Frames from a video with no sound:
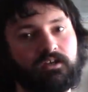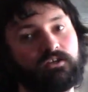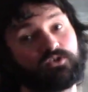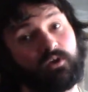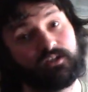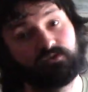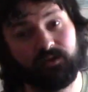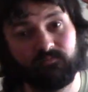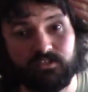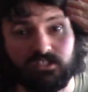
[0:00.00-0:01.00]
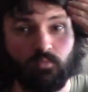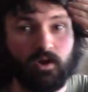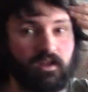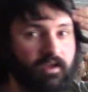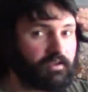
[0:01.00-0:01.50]
trying to aim for
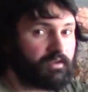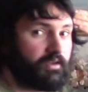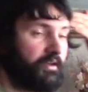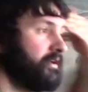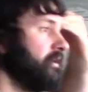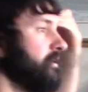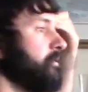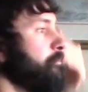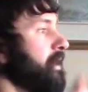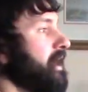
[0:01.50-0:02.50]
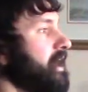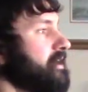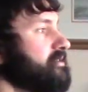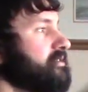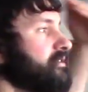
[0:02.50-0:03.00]
somewhere like my
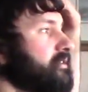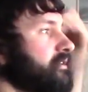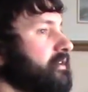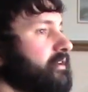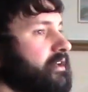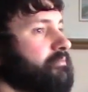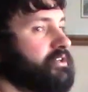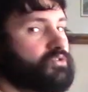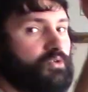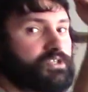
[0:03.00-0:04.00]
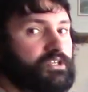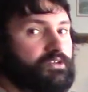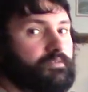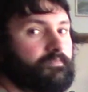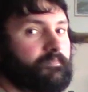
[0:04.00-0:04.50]
head and my
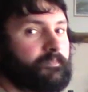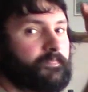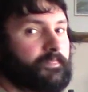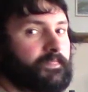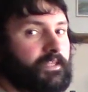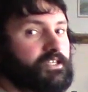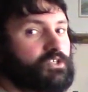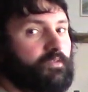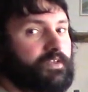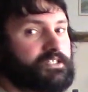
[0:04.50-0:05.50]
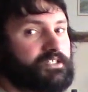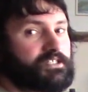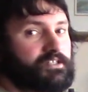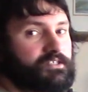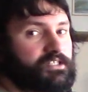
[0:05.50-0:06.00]
torso, he's got this
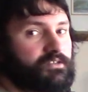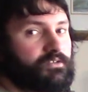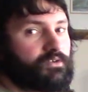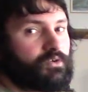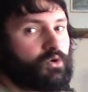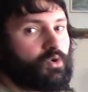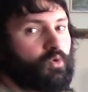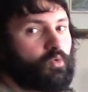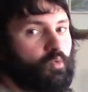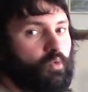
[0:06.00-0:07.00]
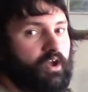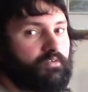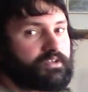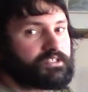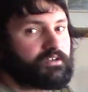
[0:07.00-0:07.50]
distance,
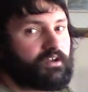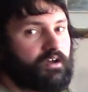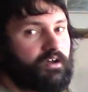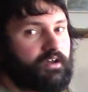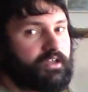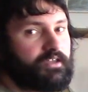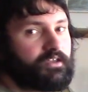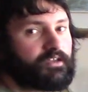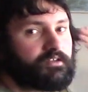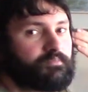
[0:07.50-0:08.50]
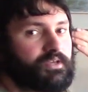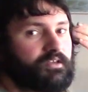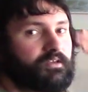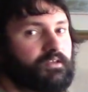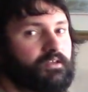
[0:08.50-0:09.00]
whereas I can be